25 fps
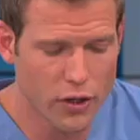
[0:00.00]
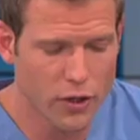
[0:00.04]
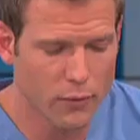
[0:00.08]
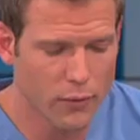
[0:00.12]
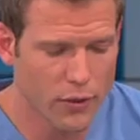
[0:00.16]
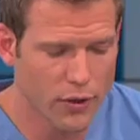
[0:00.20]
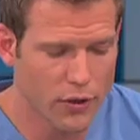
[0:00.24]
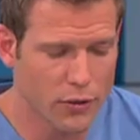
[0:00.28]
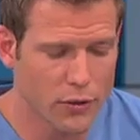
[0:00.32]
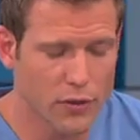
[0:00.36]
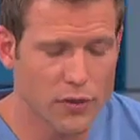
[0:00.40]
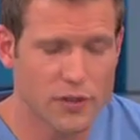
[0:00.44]
can
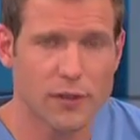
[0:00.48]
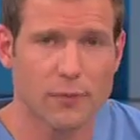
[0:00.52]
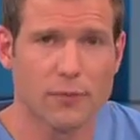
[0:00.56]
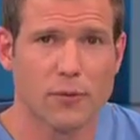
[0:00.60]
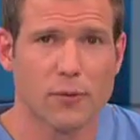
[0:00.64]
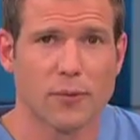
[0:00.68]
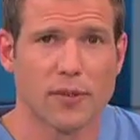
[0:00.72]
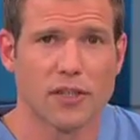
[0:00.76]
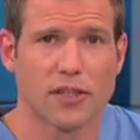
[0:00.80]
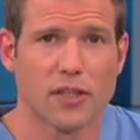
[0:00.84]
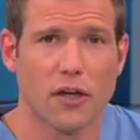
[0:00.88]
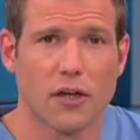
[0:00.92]
reduce
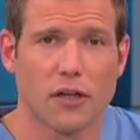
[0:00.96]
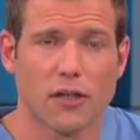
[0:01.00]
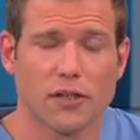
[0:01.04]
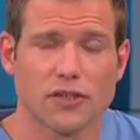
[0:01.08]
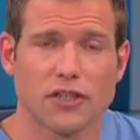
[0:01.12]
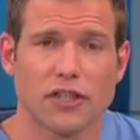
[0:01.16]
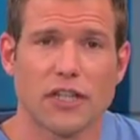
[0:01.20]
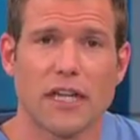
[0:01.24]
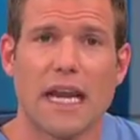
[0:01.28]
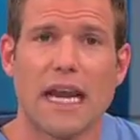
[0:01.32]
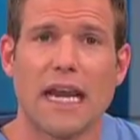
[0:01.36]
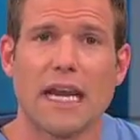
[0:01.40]

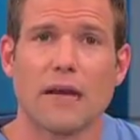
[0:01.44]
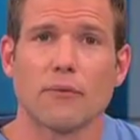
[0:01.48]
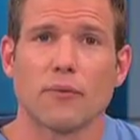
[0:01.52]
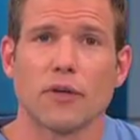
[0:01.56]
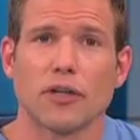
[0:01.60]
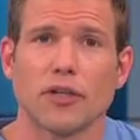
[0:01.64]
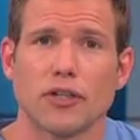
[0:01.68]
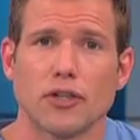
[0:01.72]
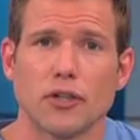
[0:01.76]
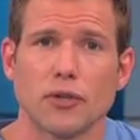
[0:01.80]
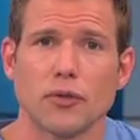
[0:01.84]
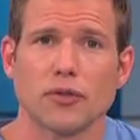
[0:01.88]
symptomatology and
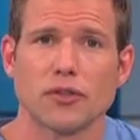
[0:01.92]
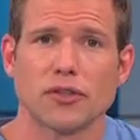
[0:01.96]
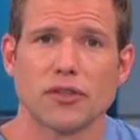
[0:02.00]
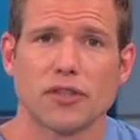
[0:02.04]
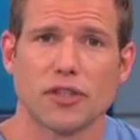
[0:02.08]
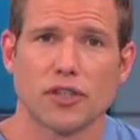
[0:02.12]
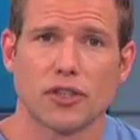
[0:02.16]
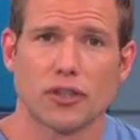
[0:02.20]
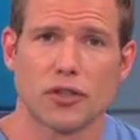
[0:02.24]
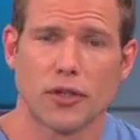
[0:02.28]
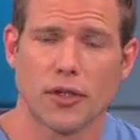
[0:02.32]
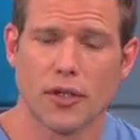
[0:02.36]
reduce
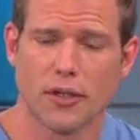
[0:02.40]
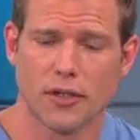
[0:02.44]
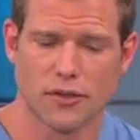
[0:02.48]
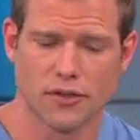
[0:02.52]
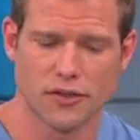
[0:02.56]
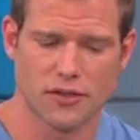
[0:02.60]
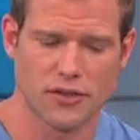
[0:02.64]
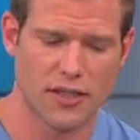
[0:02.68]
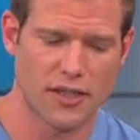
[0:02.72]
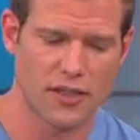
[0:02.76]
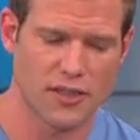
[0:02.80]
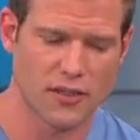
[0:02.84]
the
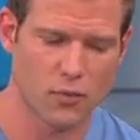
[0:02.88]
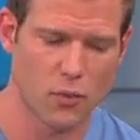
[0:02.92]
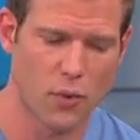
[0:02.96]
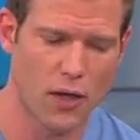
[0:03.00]
triggers as